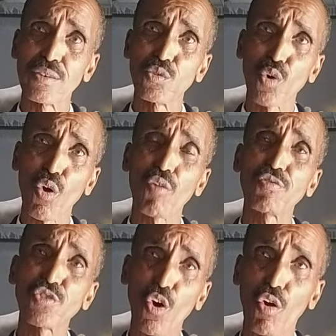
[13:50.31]

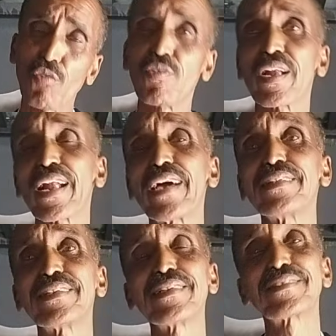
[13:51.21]
12
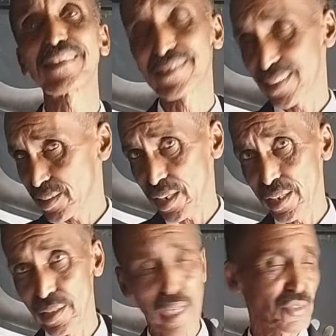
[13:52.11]

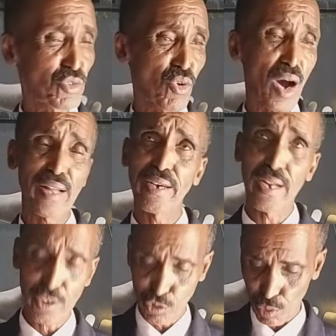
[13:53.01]
1963, there's no other
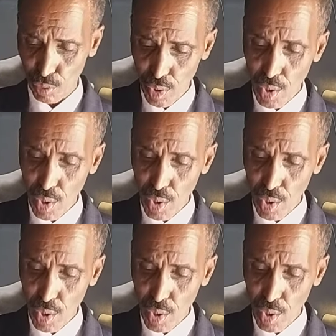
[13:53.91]
election